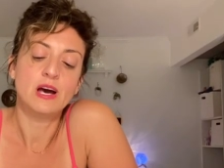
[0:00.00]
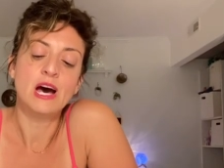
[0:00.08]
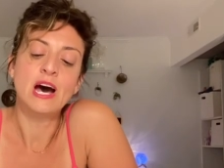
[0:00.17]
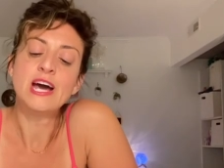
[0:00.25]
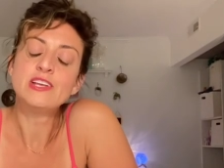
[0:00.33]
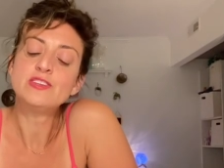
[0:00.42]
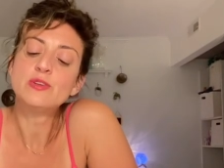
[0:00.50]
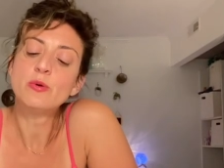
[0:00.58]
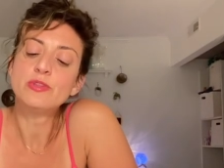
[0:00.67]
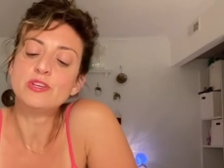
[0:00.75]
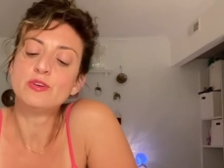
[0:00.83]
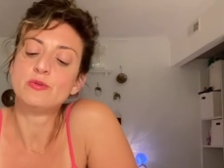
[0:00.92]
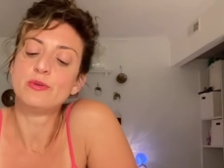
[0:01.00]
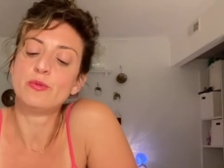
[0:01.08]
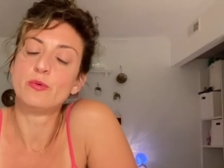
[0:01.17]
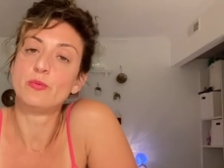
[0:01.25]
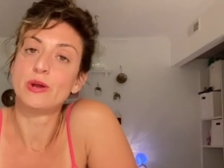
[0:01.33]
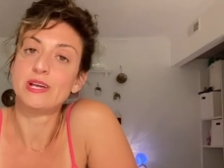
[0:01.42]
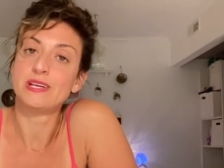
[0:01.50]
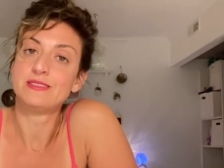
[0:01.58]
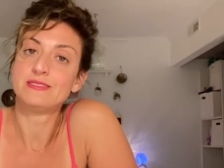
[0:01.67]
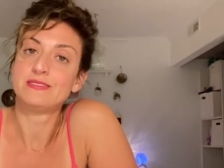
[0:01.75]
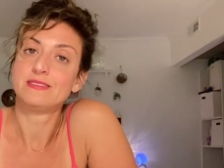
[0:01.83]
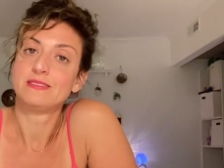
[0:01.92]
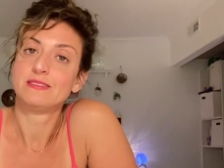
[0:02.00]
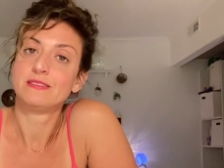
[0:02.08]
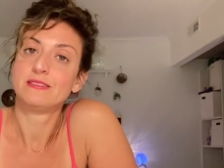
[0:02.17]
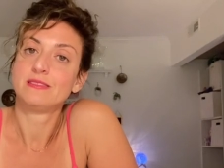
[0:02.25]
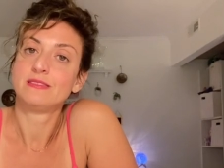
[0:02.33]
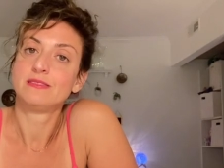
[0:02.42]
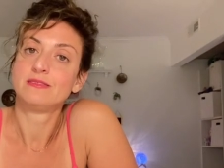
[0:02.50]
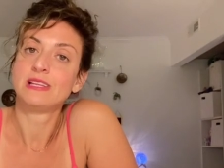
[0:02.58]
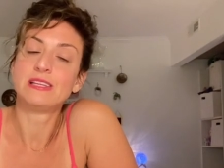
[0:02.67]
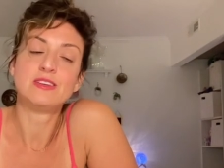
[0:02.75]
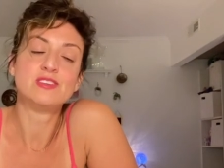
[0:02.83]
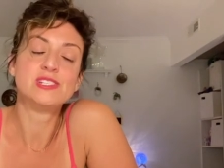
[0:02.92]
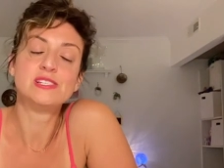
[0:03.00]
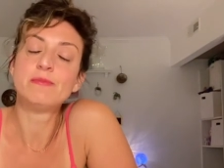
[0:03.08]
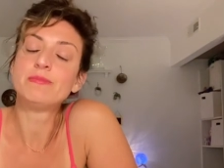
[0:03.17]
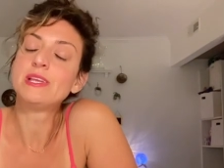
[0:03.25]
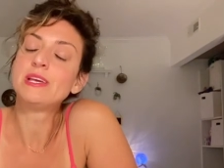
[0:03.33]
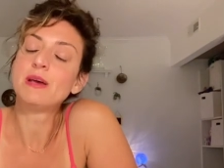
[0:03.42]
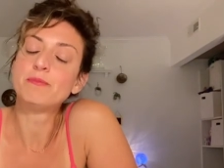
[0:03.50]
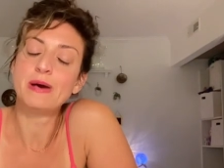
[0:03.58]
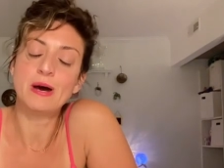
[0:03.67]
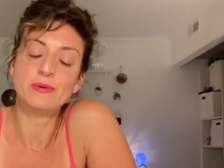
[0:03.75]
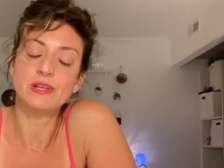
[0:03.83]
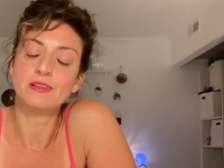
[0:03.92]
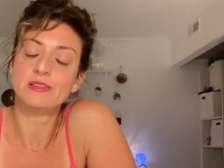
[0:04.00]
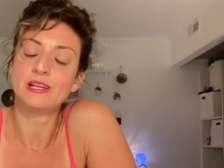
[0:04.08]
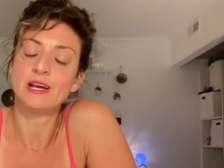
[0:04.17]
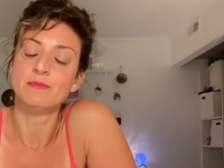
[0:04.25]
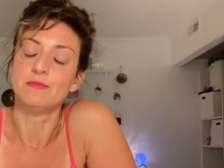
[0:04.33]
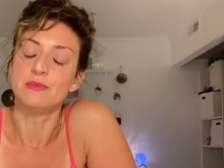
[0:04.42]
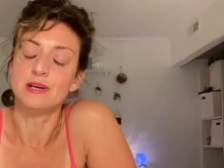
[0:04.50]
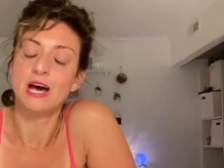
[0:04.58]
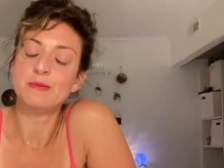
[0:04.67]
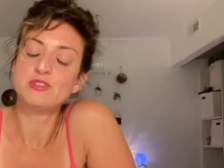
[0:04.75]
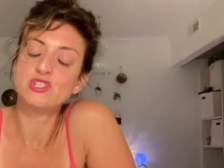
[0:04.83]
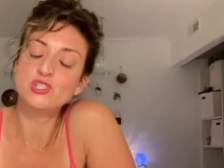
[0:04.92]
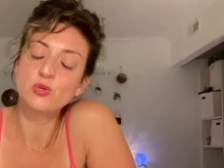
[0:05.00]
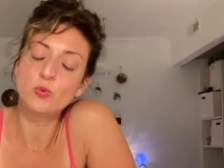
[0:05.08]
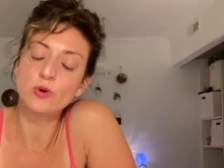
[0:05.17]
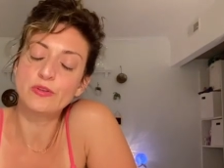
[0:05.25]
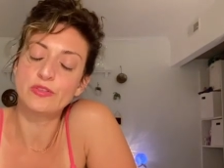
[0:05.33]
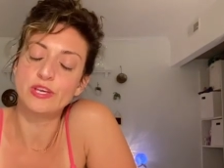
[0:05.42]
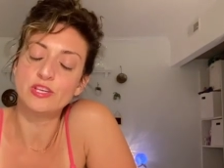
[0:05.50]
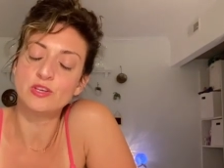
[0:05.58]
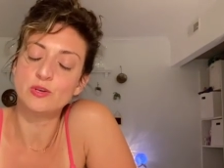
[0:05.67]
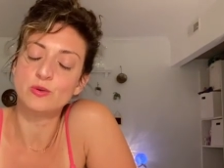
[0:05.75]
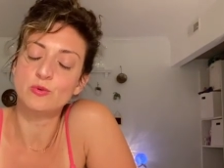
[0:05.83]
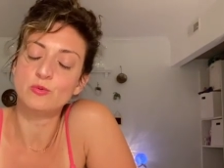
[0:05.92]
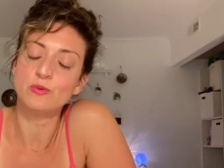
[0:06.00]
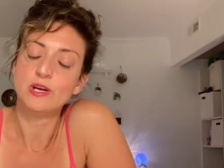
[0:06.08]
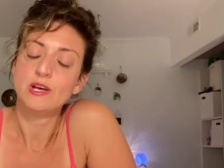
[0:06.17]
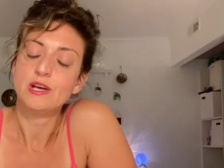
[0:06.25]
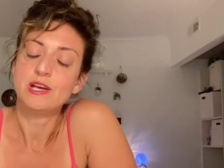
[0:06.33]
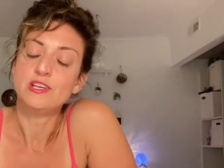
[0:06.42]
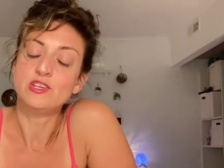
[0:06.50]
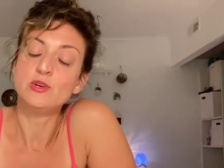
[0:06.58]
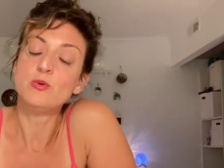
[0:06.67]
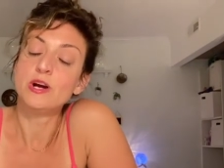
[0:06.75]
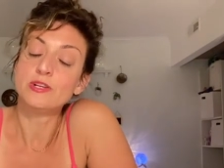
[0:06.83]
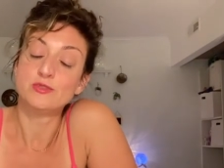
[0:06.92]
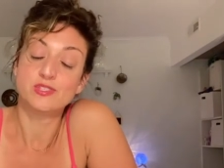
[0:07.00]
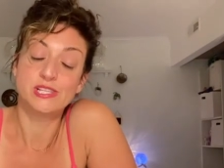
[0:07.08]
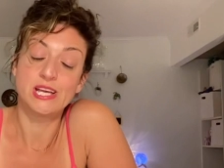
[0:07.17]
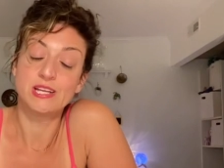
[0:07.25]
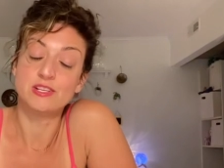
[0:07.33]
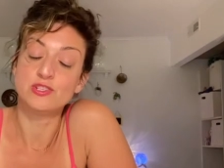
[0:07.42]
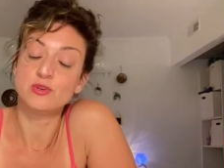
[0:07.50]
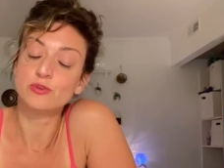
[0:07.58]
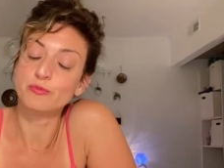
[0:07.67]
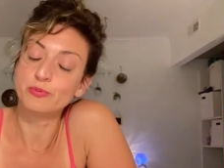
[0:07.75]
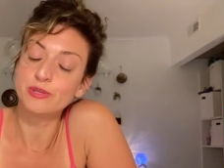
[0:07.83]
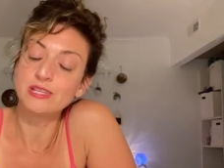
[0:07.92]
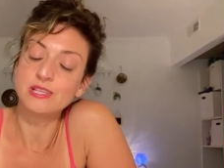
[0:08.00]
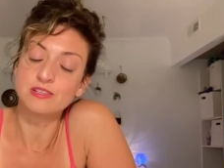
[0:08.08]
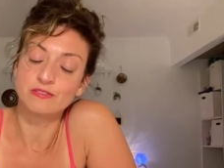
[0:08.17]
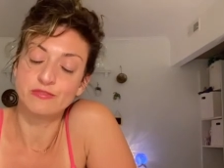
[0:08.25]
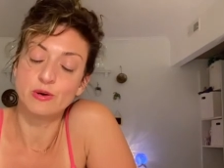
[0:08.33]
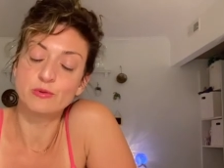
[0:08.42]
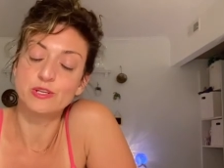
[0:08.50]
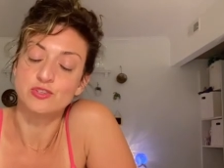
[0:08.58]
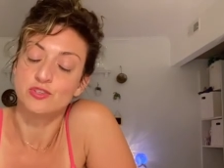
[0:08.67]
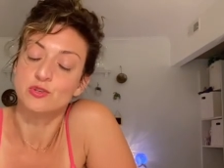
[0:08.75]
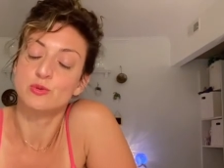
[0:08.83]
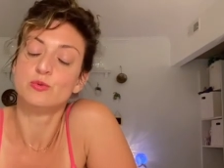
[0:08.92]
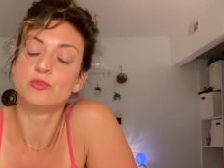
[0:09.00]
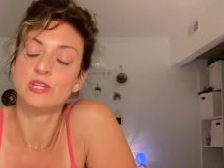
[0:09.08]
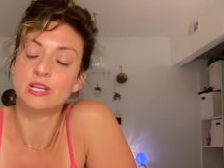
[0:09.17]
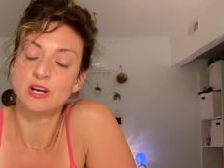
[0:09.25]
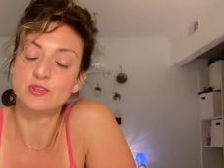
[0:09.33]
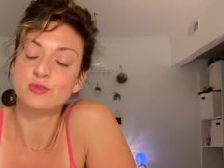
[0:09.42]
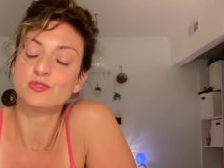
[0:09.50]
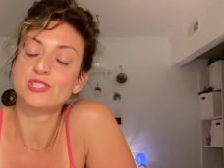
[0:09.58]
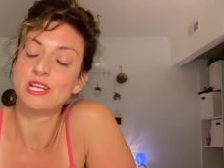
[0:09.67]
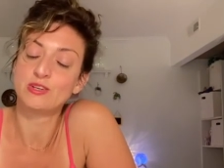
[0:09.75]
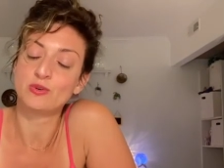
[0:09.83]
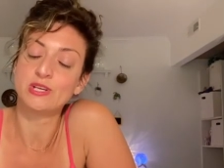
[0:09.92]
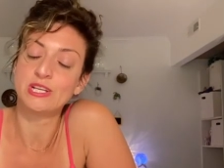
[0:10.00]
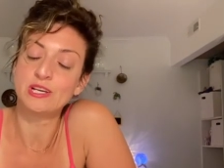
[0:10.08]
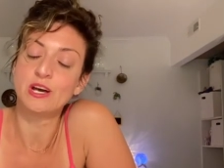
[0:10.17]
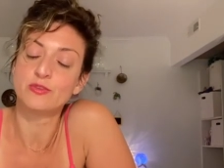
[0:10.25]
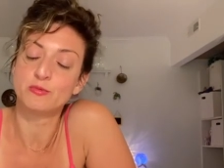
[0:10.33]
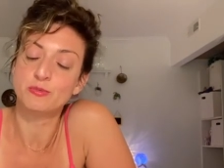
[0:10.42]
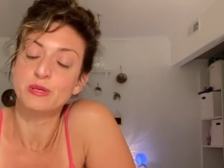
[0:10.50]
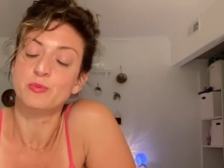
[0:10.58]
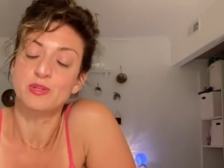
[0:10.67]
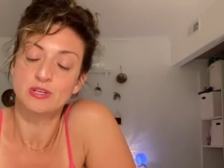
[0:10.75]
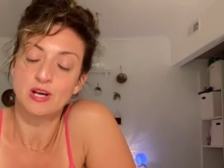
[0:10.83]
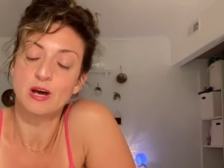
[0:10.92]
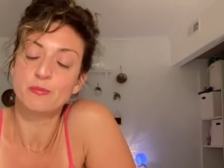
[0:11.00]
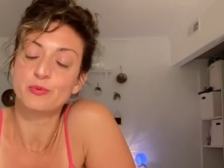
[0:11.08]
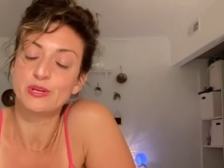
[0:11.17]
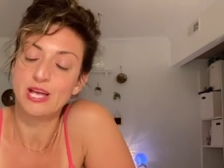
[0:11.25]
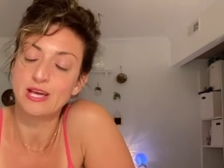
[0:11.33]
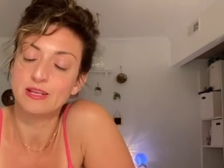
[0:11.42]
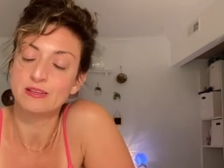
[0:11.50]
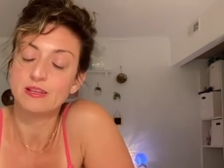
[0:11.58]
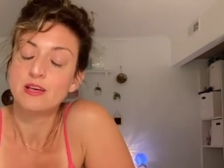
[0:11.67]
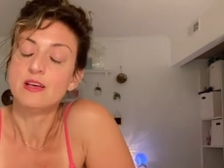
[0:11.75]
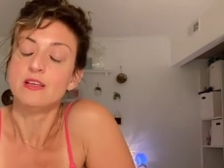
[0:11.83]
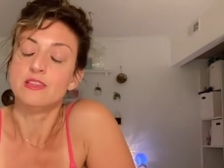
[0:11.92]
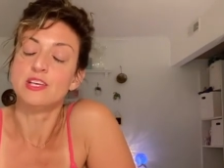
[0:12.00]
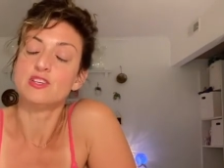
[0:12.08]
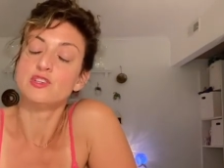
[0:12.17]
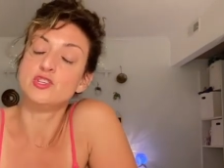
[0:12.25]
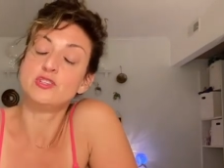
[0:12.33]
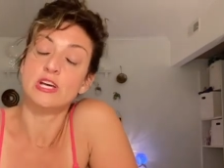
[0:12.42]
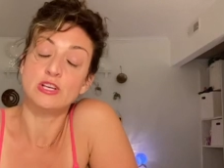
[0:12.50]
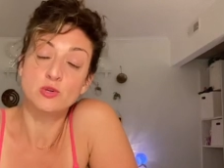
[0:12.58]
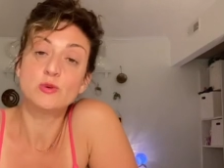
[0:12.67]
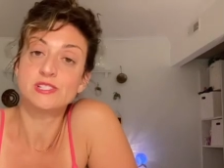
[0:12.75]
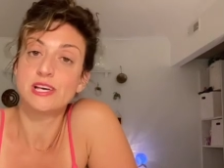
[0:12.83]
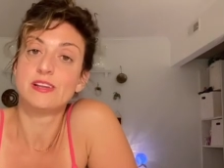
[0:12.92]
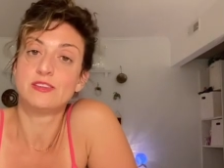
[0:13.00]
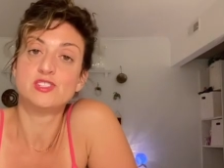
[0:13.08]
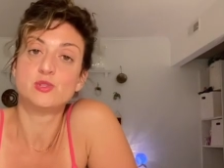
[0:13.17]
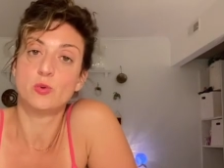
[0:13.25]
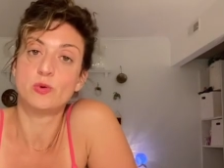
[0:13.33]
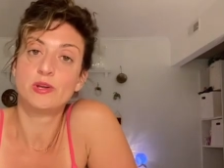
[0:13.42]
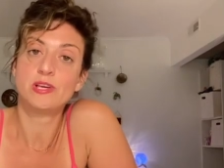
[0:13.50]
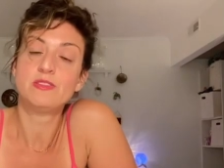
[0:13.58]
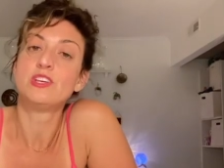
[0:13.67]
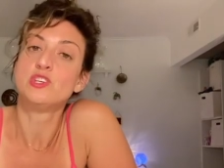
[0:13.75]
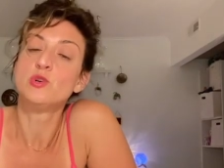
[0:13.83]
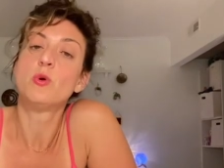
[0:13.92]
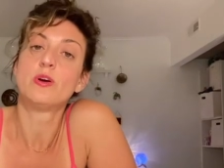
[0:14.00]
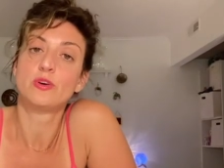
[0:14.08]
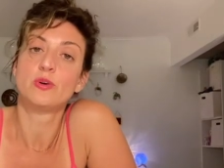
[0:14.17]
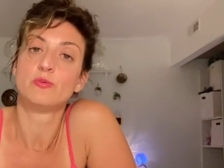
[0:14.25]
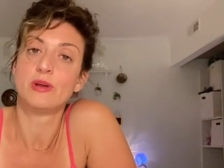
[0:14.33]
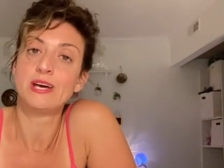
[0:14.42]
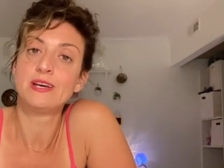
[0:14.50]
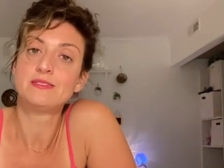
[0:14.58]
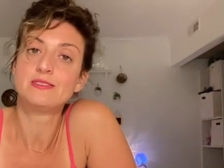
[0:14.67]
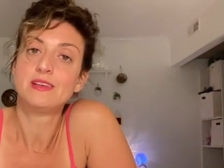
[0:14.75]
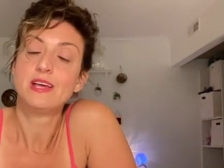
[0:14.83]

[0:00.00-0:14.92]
I know that you're in the right. Like there's something about it that I'm I'm sure that you you understand, and you're completely devoted to the understanding or getting other people to comprehend that that your side of the story, that you are correct,